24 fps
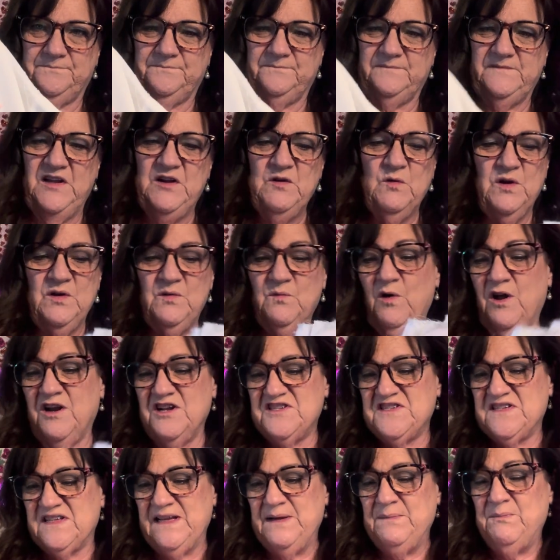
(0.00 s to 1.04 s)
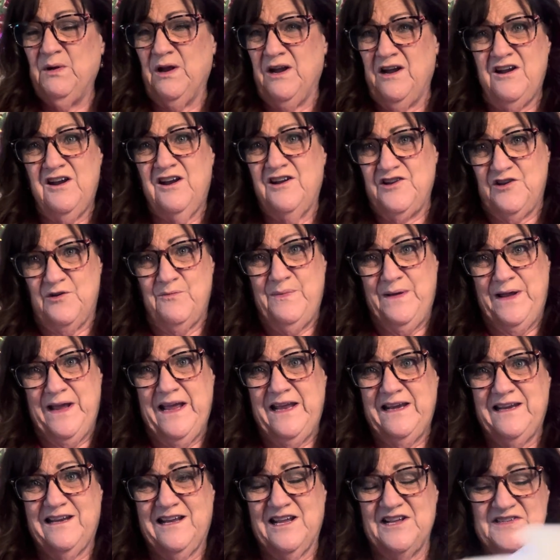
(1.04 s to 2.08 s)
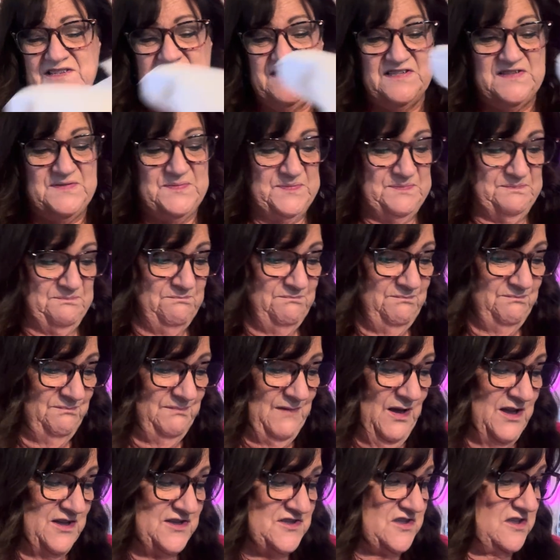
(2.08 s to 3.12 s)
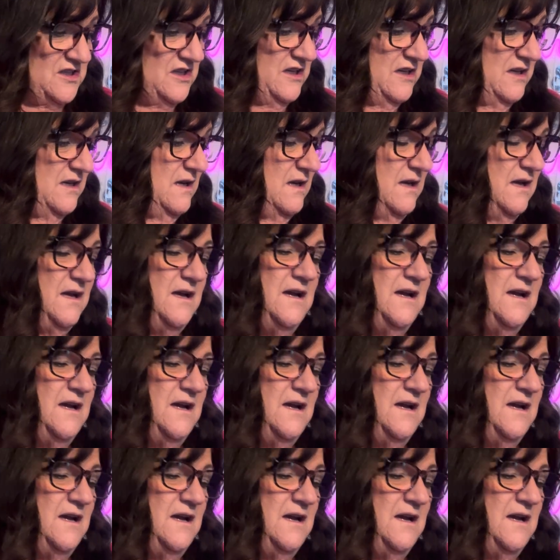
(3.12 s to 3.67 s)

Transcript: You wouldn't want to sleep on it on your bed because it's muslin.